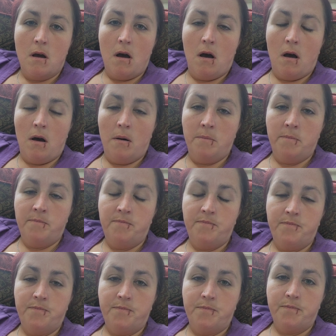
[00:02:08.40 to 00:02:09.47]
Um,
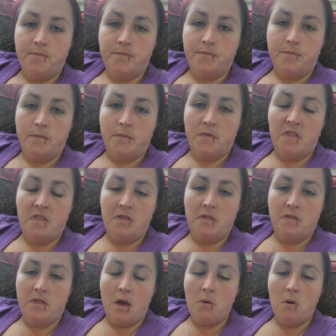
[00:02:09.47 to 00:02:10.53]

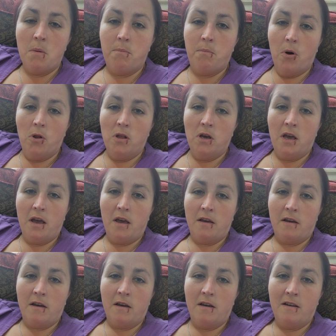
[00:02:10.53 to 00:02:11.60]
they were
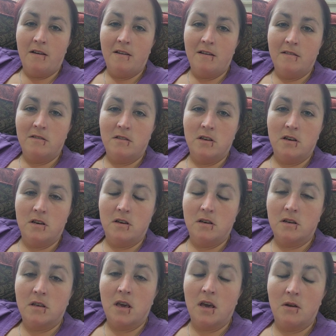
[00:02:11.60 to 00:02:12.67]
bullying
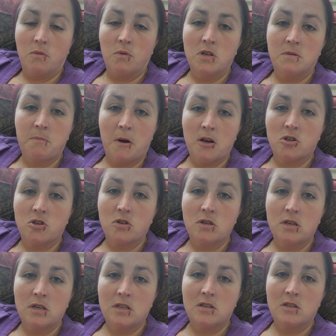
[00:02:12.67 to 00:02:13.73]
the kid with special
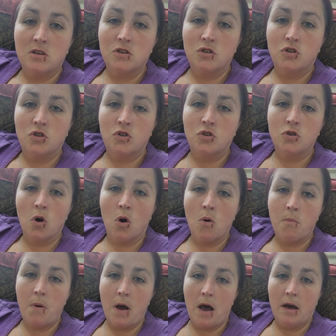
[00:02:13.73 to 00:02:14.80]
needs
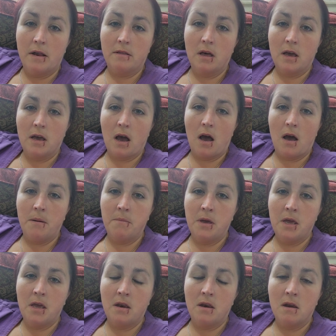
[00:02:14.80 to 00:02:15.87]
so bad. Like, I
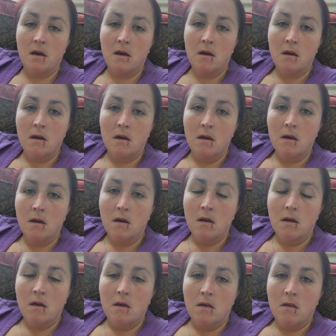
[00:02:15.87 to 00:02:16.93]
mean,
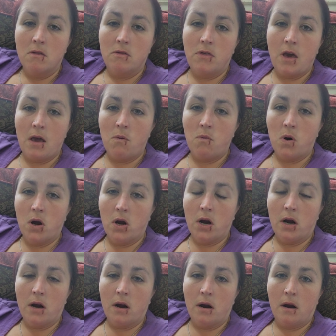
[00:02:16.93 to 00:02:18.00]
they
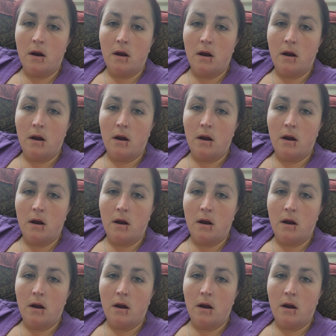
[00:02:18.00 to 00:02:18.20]
were,